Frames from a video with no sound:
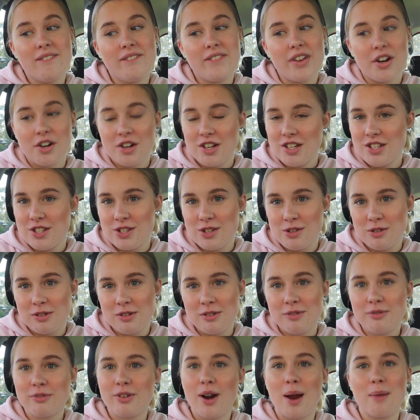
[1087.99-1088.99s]
very
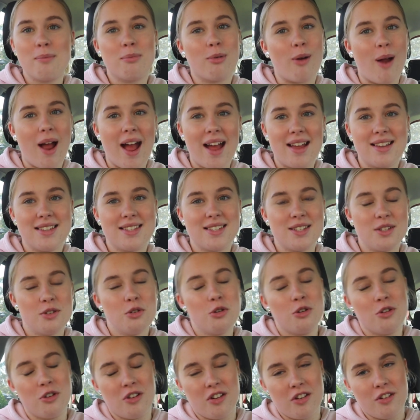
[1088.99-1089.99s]
soon for a brand
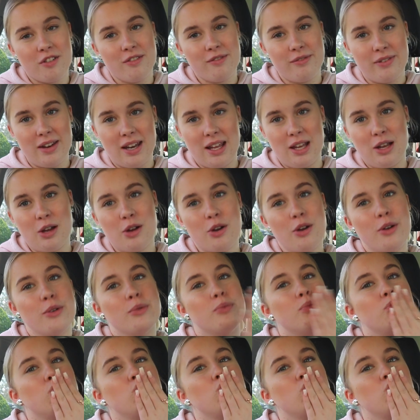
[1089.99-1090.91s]
new video.